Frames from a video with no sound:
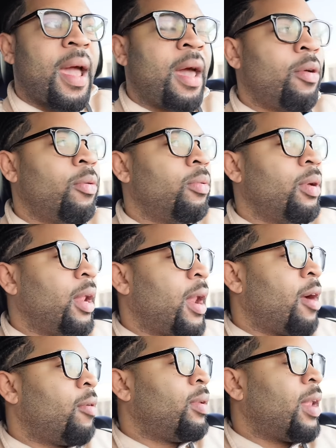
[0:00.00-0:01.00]

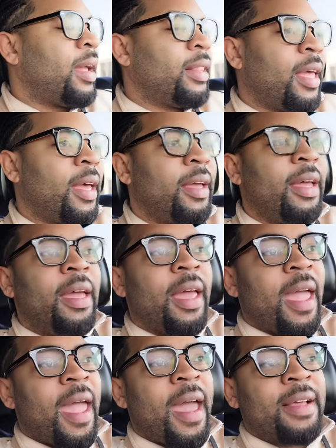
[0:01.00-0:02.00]
don't like that.
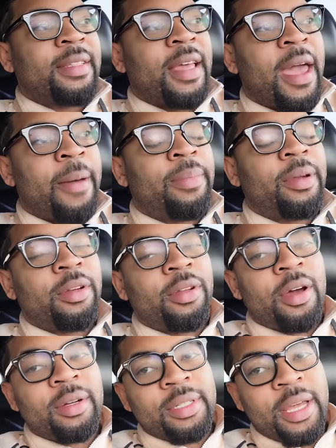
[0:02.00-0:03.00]
It hasn't happened in a
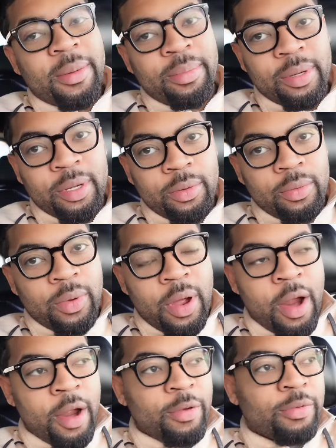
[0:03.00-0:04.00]
long time, but when
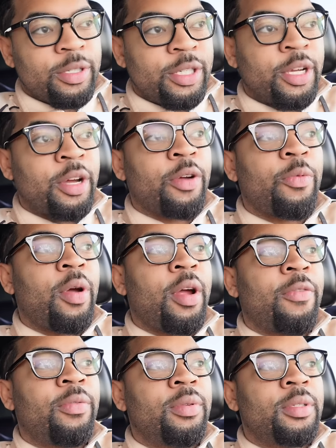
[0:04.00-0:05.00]
Arya was younger, when
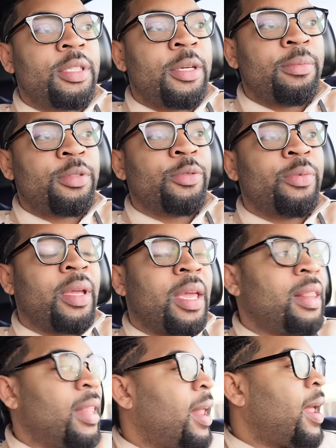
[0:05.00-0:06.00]
her temperature would
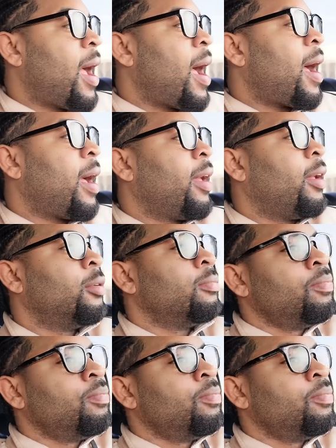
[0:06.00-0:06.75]
get that high,